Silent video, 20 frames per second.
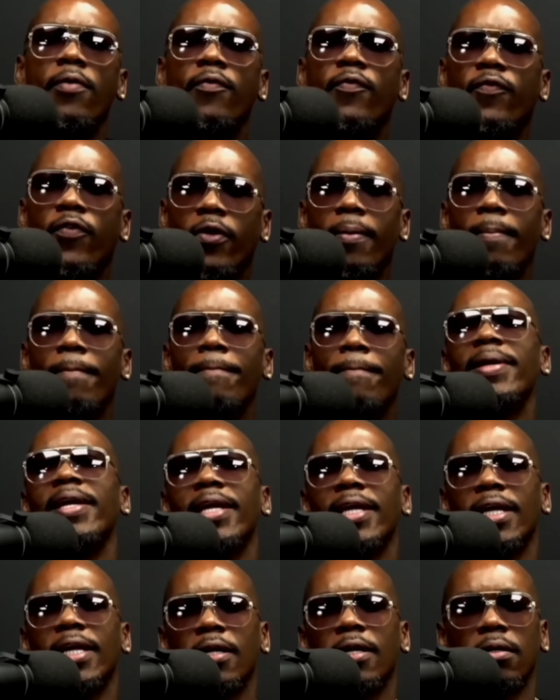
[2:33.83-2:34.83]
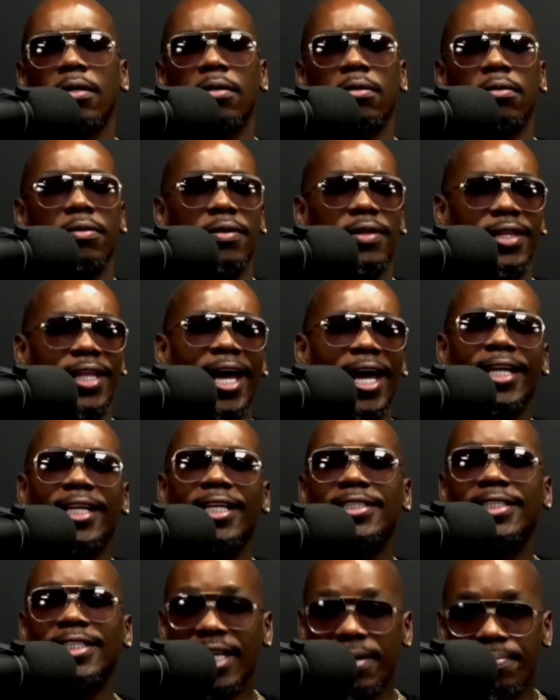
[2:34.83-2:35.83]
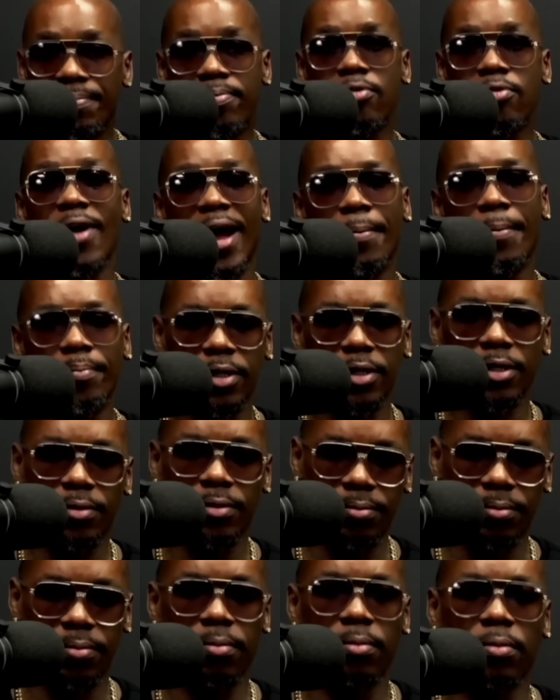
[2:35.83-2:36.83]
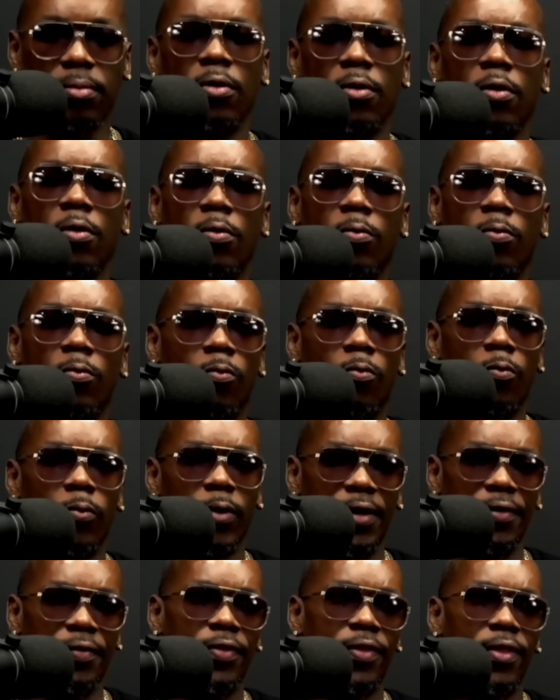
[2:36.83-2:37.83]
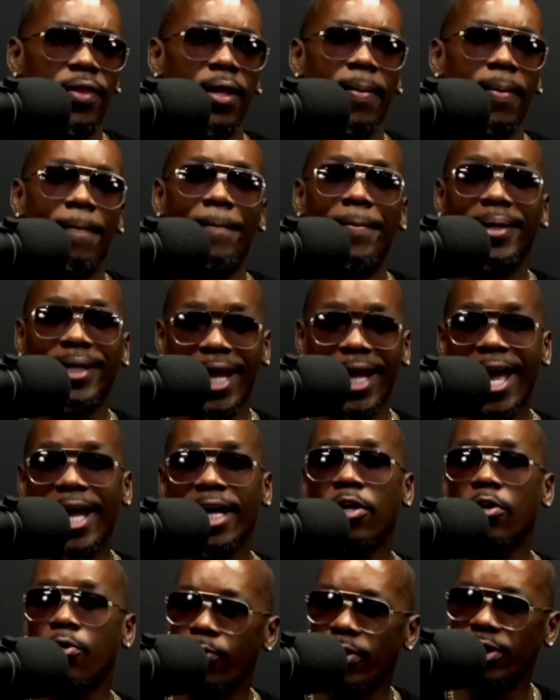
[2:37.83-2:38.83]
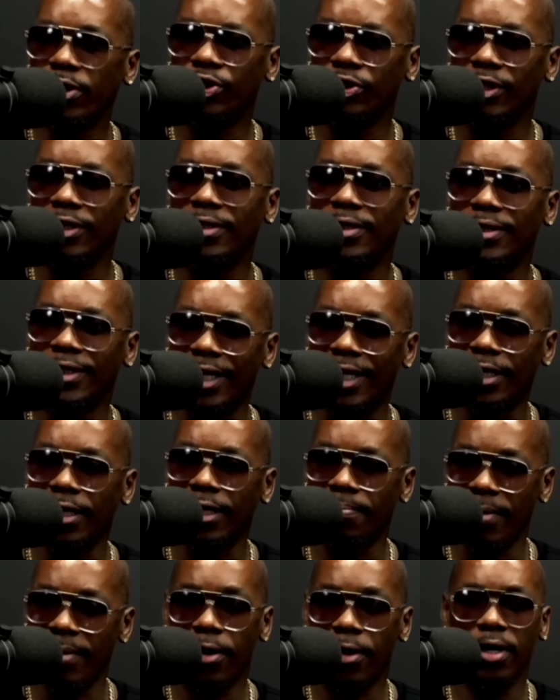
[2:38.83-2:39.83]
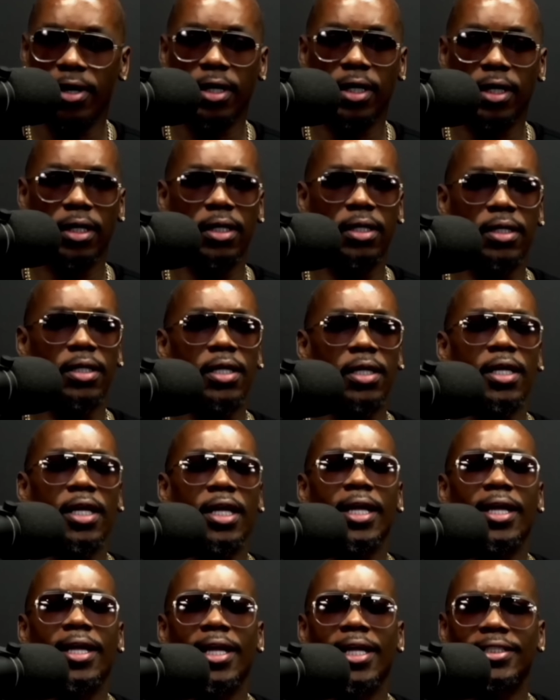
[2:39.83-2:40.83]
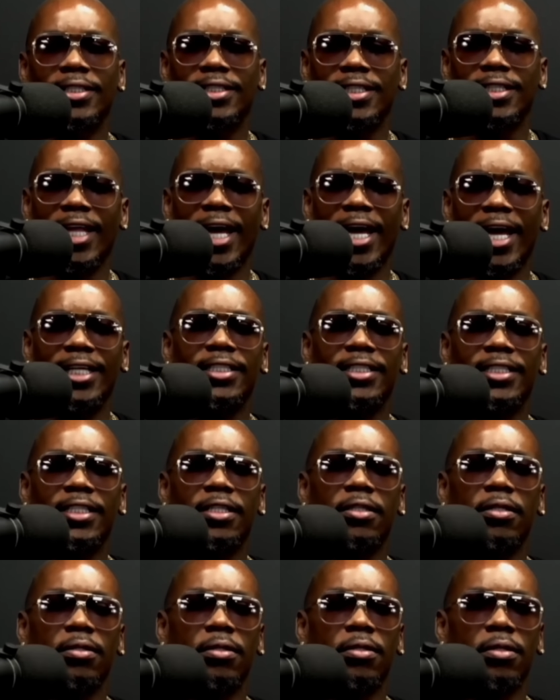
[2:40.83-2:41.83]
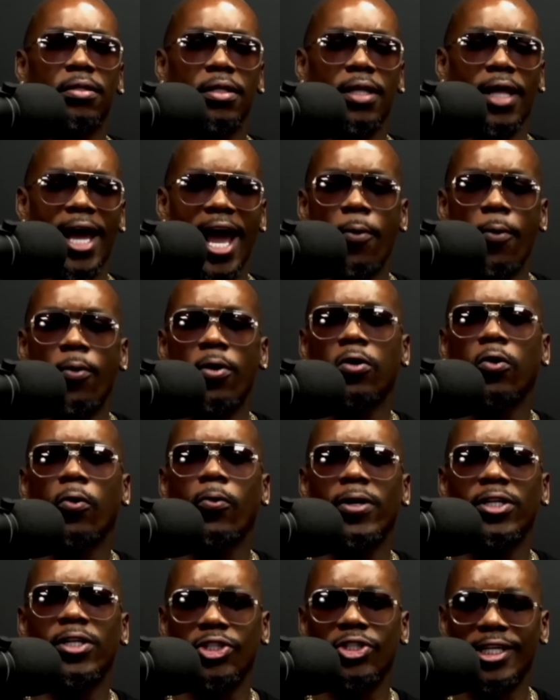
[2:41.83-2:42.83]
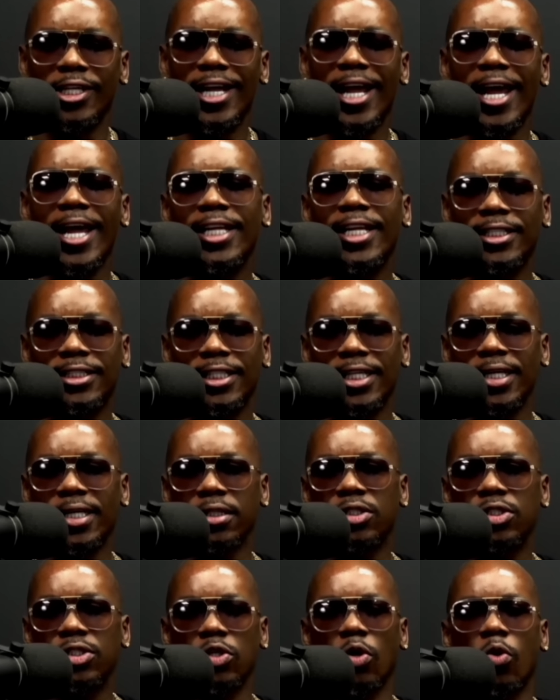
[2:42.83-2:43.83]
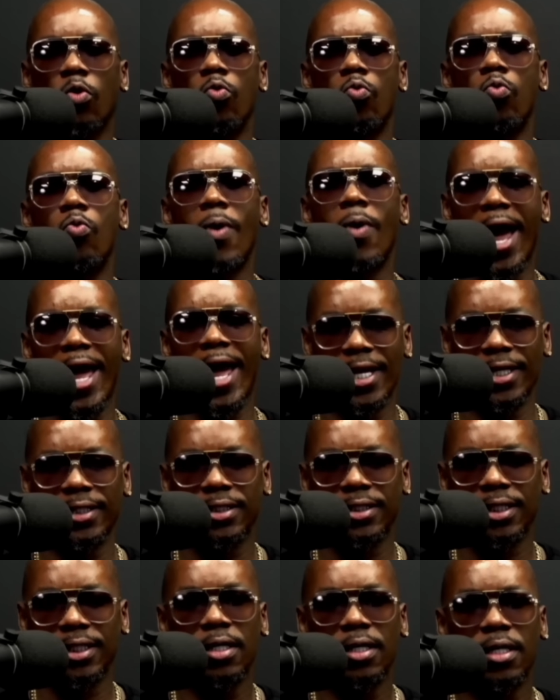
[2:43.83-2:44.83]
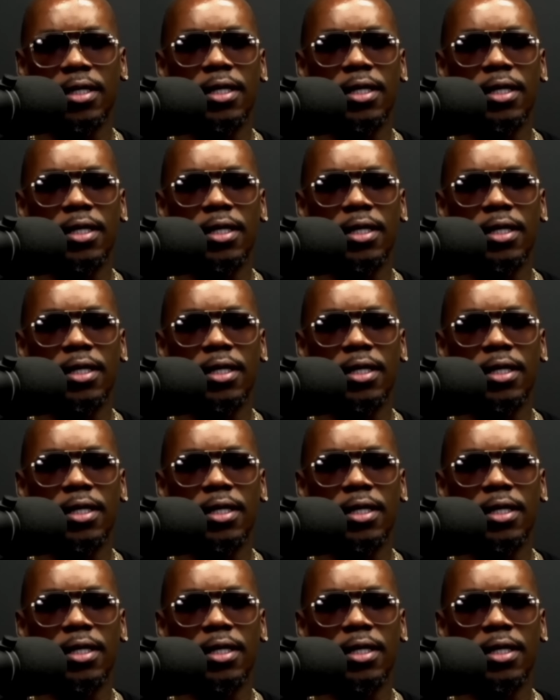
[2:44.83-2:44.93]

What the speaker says: For me, that is the problem with black Christians in America, is that our Christianity is so white